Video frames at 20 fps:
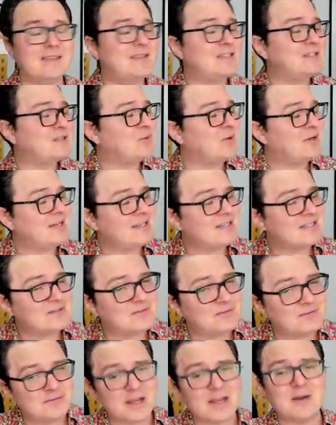and this one is
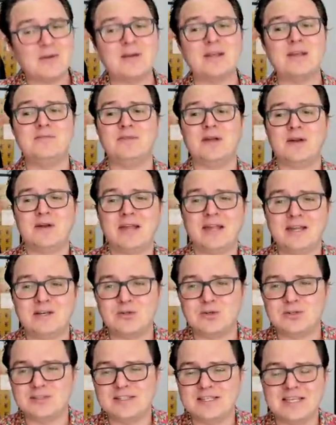very, very
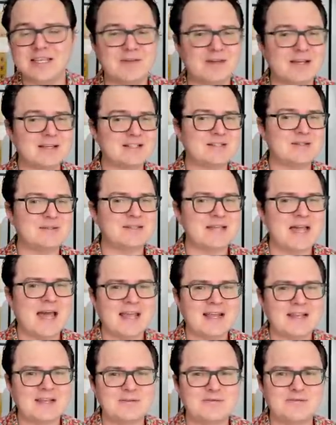interesting, giving us those
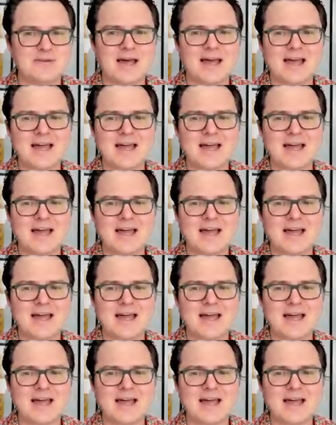kind of